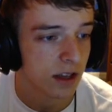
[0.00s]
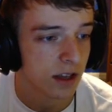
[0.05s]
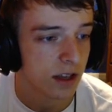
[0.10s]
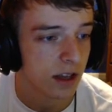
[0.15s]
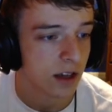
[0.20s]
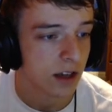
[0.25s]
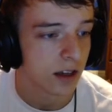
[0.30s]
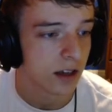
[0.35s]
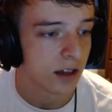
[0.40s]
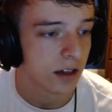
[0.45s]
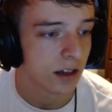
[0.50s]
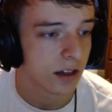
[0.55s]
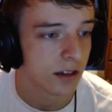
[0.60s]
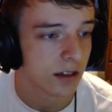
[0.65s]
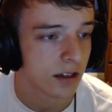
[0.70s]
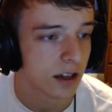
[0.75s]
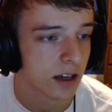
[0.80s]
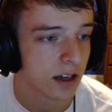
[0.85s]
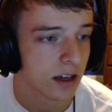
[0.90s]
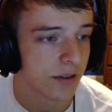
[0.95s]
A
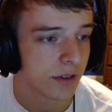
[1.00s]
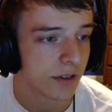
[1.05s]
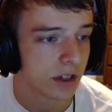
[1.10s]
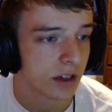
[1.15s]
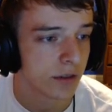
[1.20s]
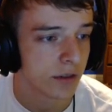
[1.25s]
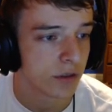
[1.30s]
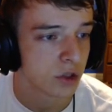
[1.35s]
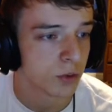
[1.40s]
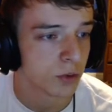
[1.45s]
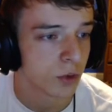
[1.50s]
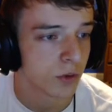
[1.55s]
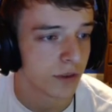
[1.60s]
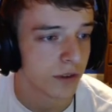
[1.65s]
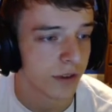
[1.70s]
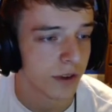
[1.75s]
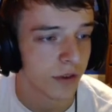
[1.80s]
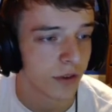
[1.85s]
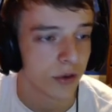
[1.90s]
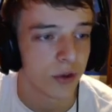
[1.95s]
lot of different coverage moves if I
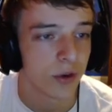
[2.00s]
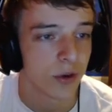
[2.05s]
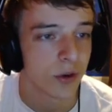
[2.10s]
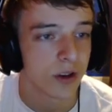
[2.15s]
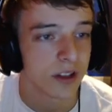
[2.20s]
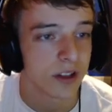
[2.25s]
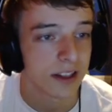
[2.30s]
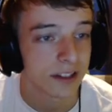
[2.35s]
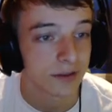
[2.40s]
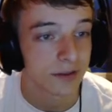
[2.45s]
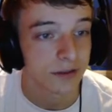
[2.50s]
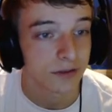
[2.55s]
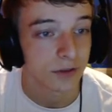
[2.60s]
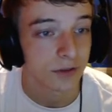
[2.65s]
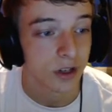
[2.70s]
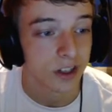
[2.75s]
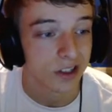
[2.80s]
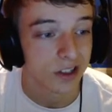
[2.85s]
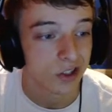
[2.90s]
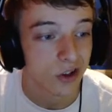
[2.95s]
ever want to like run
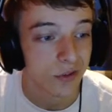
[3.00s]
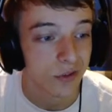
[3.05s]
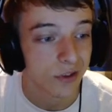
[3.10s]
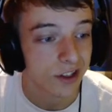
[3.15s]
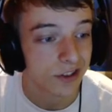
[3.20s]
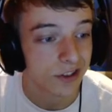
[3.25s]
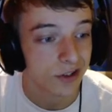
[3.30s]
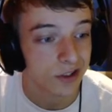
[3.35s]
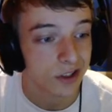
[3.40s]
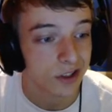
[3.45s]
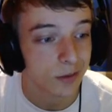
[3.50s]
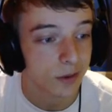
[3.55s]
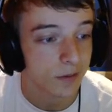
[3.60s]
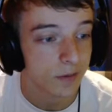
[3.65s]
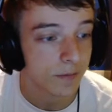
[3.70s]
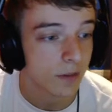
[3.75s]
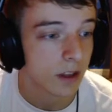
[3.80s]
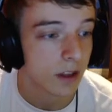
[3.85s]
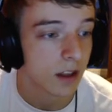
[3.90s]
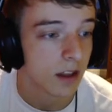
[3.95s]
Assault Vest or something.
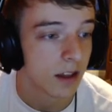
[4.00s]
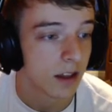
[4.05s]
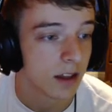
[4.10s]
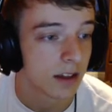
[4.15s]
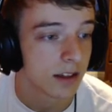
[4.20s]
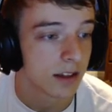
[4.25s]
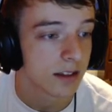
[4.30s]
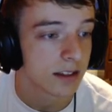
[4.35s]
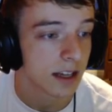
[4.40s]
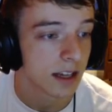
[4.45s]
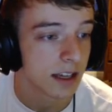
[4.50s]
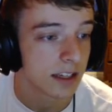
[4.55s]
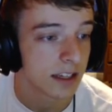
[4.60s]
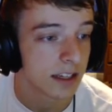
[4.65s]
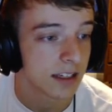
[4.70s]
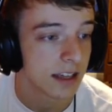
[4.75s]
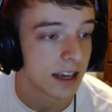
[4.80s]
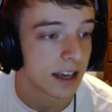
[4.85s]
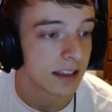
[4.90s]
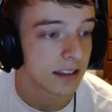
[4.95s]
Gets Psychic,
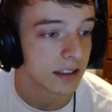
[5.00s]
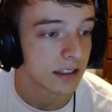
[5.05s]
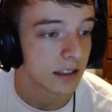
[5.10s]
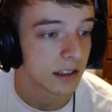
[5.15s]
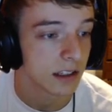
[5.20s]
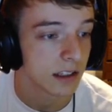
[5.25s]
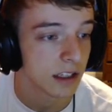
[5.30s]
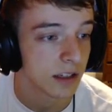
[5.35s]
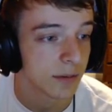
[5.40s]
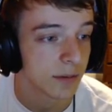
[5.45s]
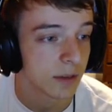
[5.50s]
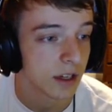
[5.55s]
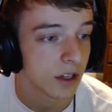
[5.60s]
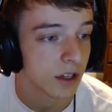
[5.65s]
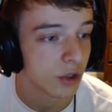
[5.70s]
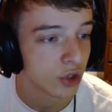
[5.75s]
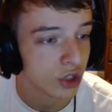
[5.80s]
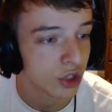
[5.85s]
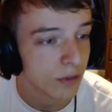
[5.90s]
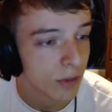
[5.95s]
Dazzling Gleam,
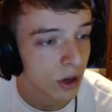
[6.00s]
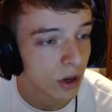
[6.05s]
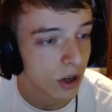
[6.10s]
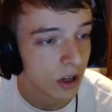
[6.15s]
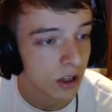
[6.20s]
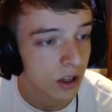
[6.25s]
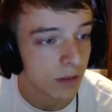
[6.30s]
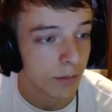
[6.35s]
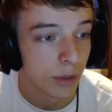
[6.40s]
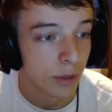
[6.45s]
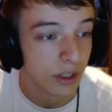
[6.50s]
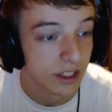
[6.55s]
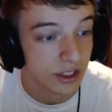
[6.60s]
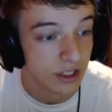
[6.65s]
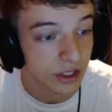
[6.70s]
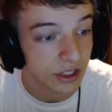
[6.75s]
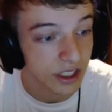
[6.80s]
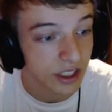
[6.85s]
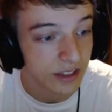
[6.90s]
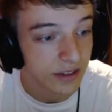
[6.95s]
Energy Ball,
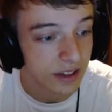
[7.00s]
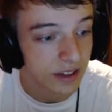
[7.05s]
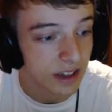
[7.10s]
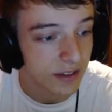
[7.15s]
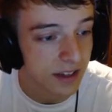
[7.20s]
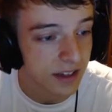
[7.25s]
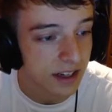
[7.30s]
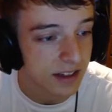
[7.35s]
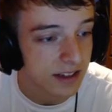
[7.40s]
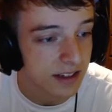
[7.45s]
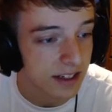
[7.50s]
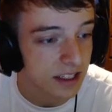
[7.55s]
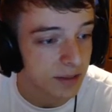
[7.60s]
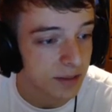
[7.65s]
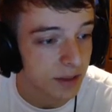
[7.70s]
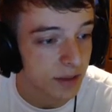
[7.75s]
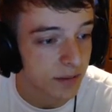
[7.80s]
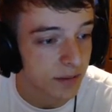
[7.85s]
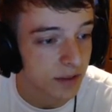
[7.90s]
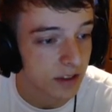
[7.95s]
Blizzard even. I think it gets Ice
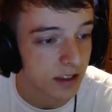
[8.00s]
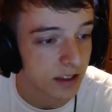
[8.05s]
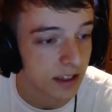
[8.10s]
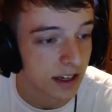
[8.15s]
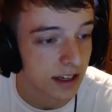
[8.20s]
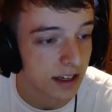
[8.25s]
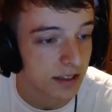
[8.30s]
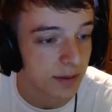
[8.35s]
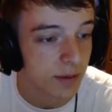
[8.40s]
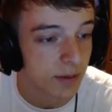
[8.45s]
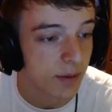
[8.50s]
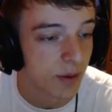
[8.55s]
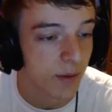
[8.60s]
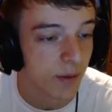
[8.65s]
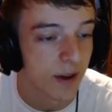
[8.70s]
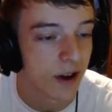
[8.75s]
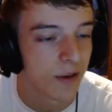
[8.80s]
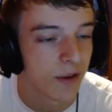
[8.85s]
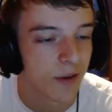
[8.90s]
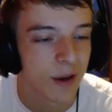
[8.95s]
Beam. Yeah, Ice Beam moved
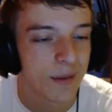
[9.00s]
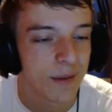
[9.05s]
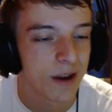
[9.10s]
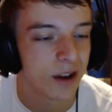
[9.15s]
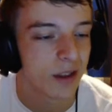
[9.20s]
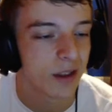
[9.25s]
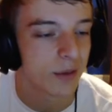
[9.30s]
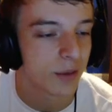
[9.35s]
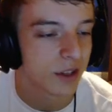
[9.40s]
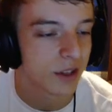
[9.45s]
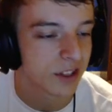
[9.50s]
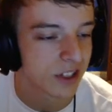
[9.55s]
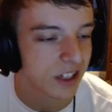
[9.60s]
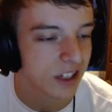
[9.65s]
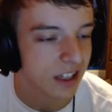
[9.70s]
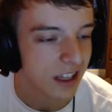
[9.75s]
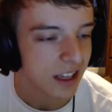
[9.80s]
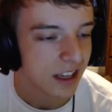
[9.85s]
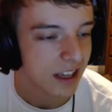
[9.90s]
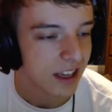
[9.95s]
out way better than Blizzard.
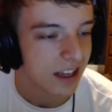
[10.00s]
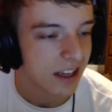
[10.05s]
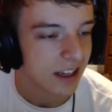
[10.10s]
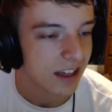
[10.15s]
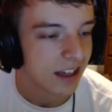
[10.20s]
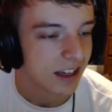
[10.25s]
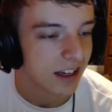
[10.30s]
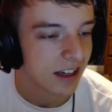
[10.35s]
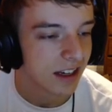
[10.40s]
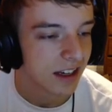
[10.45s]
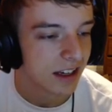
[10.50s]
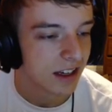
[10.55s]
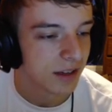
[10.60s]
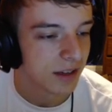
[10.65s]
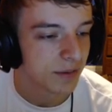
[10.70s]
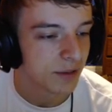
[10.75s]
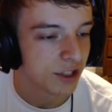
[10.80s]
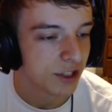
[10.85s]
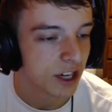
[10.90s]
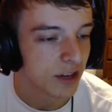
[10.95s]

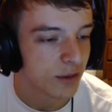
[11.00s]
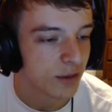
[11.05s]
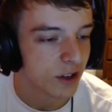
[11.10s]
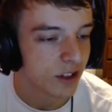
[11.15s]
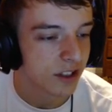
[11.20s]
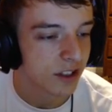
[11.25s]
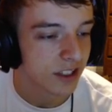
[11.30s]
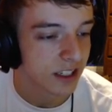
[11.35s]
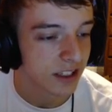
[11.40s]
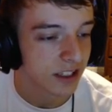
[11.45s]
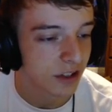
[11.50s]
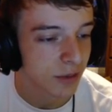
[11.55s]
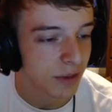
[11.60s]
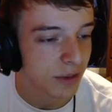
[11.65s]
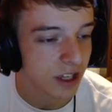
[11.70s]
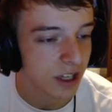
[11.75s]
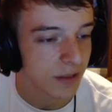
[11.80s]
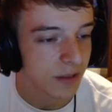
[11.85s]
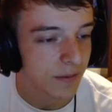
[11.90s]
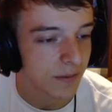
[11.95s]
Shadow Ball, Signal
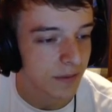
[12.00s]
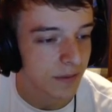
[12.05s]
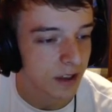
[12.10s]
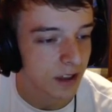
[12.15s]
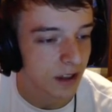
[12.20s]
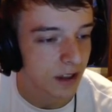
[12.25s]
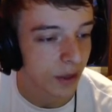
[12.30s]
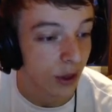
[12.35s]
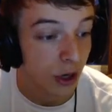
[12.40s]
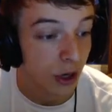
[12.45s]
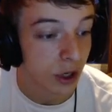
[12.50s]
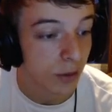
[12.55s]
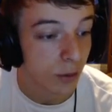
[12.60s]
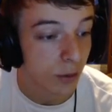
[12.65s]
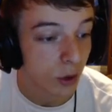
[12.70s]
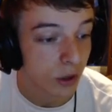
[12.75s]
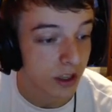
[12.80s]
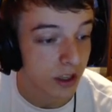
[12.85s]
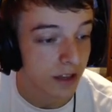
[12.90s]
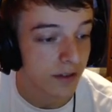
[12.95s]
Beam,
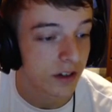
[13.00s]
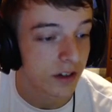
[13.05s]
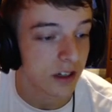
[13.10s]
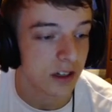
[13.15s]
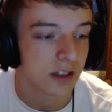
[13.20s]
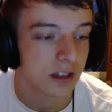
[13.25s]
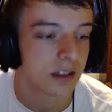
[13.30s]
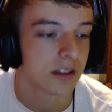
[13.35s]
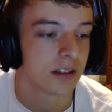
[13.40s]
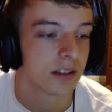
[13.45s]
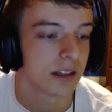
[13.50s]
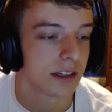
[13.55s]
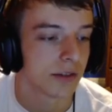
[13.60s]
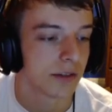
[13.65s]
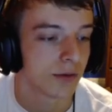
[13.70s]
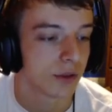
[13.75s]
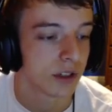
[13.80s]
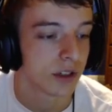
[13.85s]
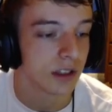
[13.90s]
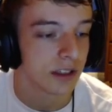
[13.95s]
Thunderbolt even. Like,
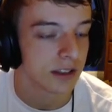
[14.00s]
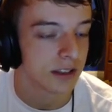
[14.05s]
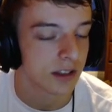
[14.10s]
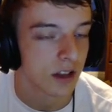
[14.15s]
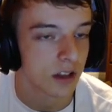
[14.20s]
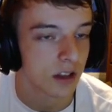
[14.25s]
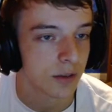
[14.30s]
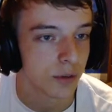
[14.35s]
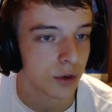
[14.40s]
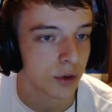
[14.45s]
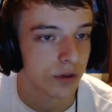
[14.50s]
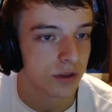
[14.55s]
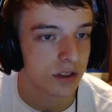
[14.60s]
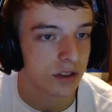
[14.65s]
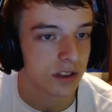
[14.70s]
really solid moves.